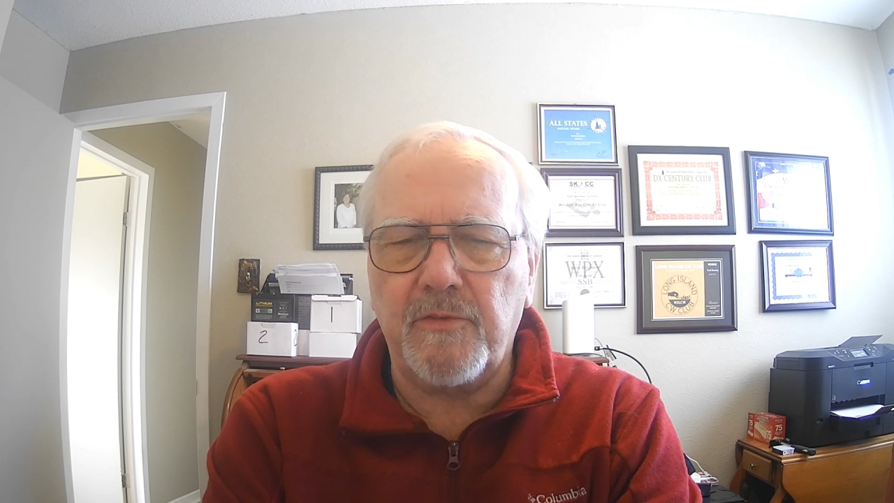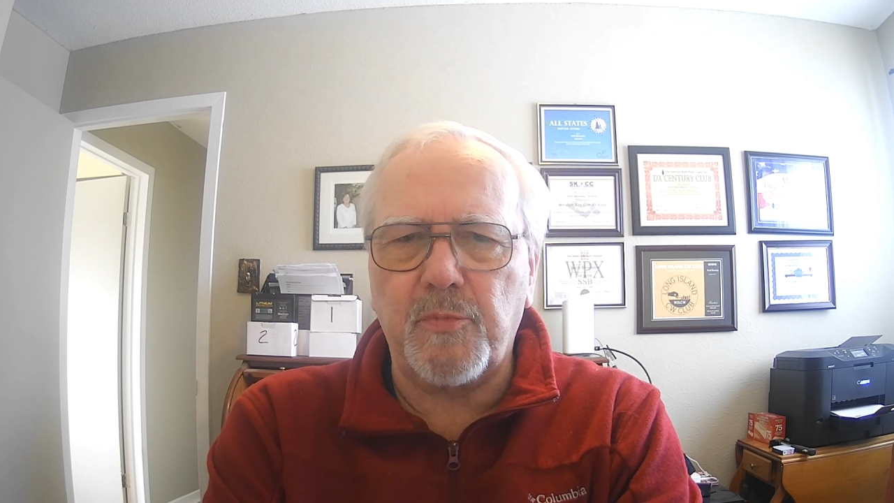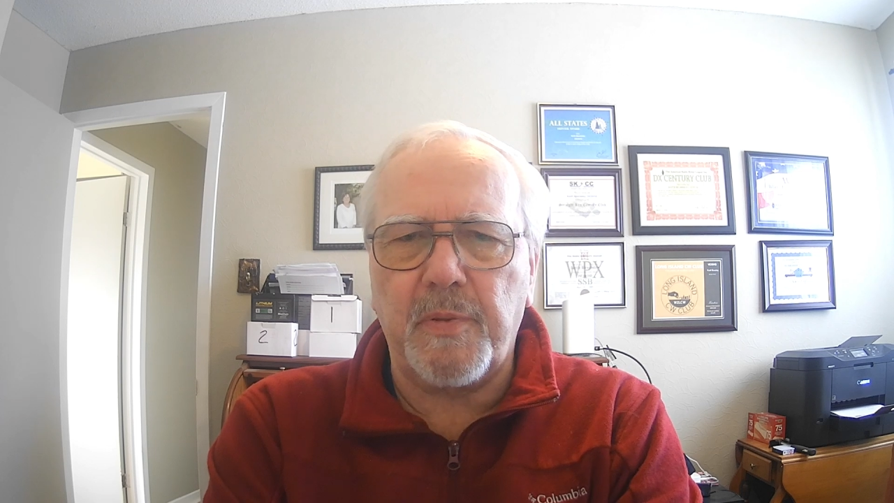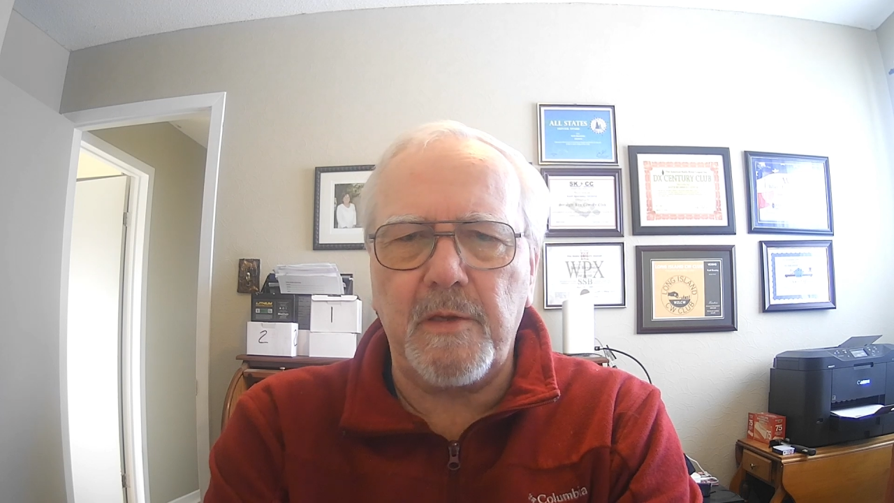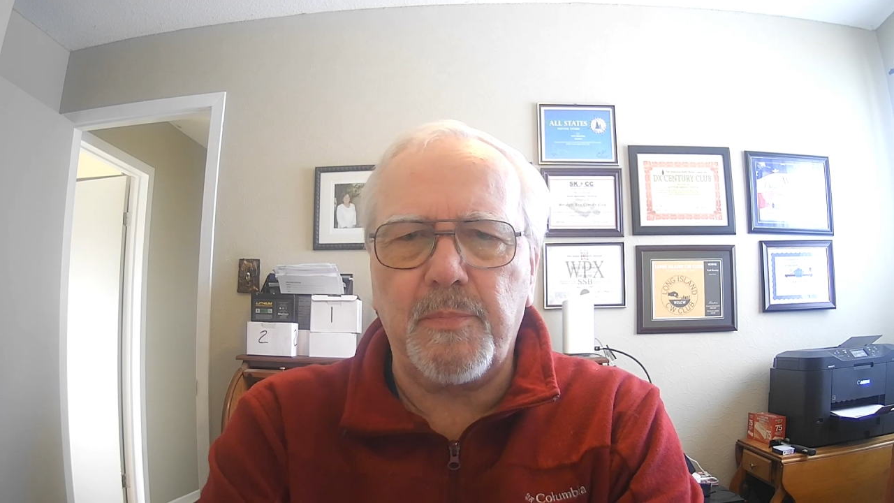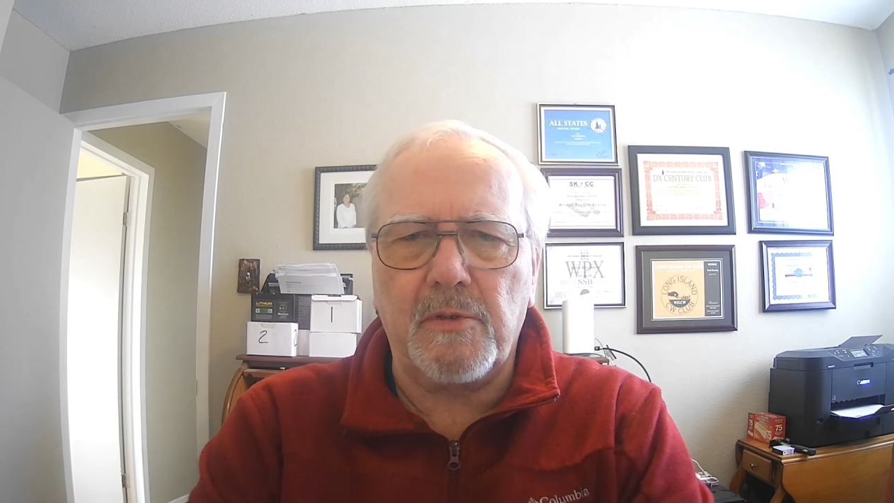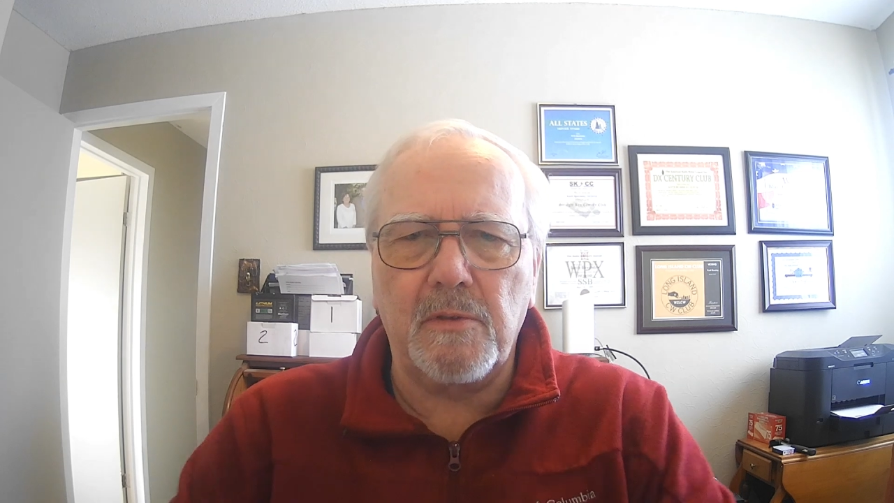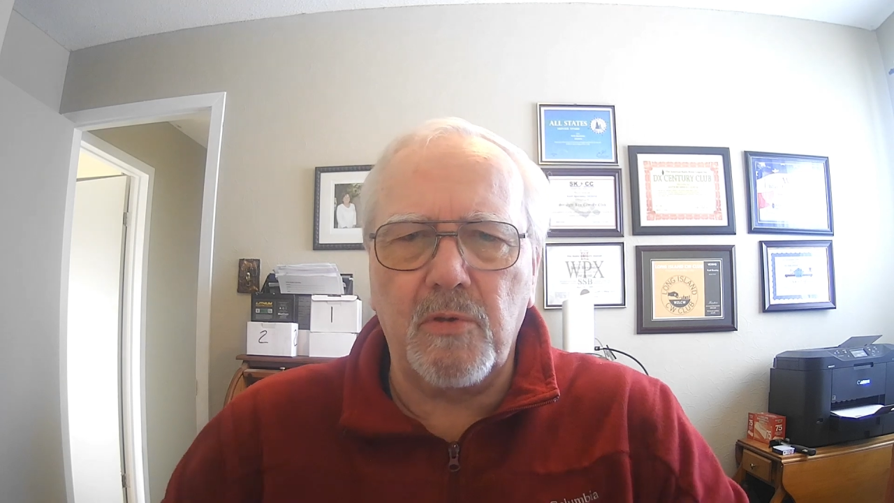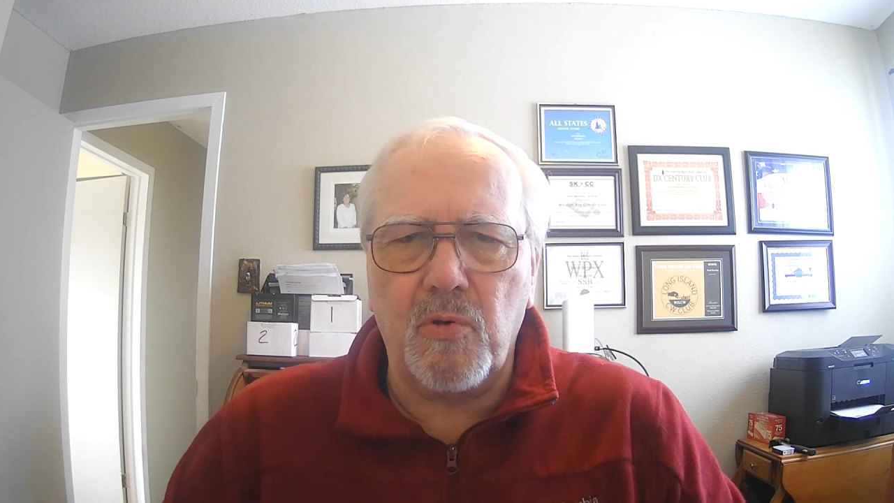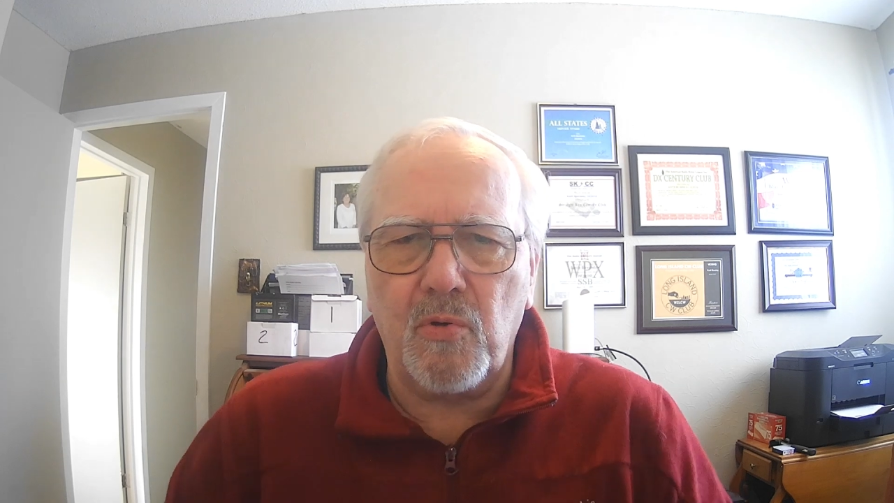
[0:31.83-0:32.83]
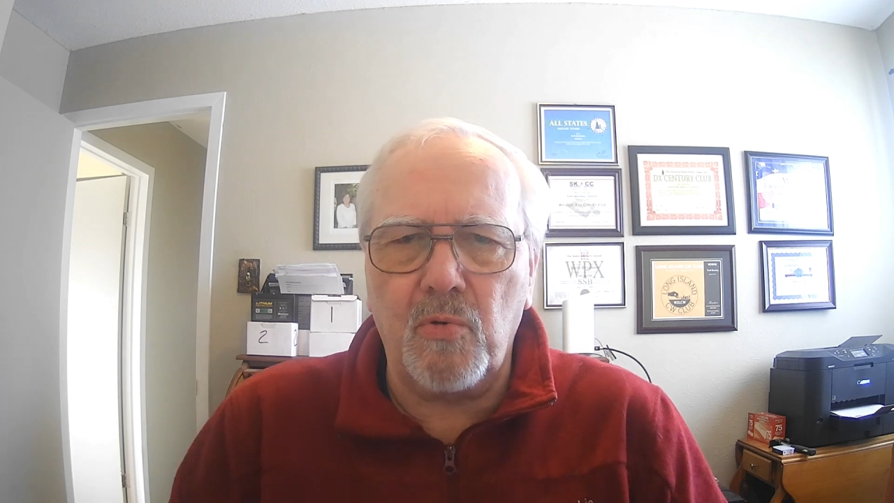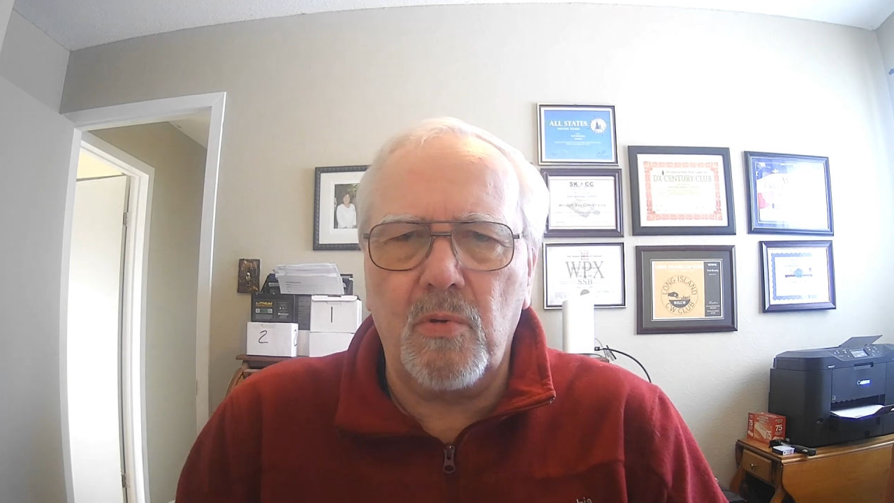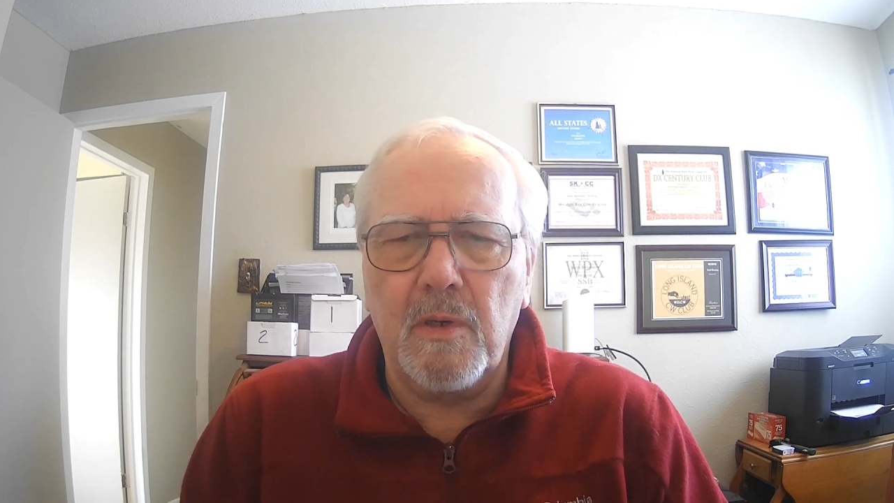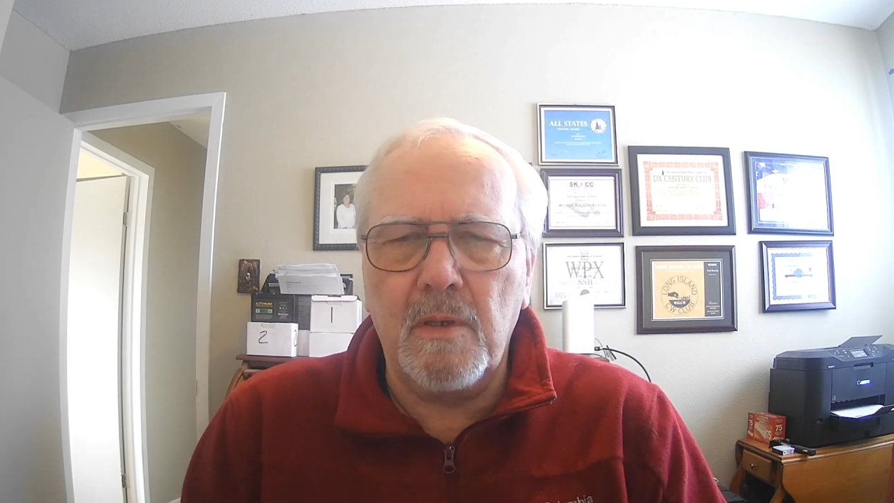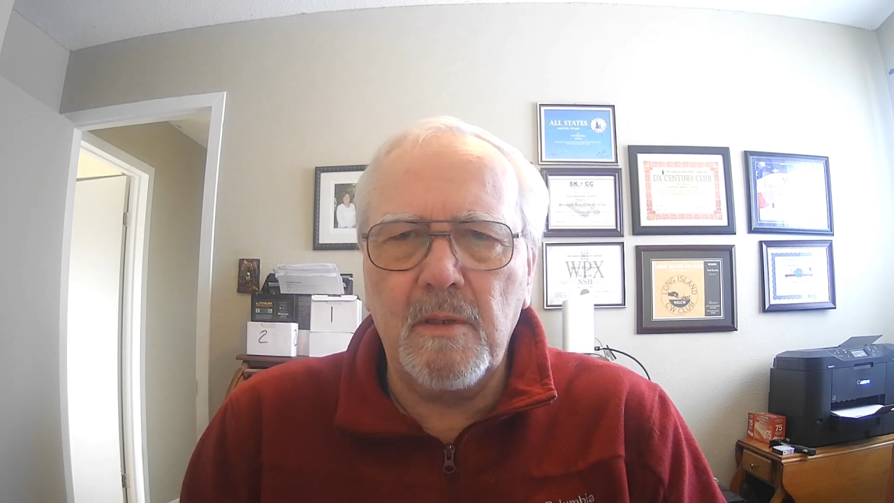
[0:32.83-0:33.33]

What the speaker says: is people who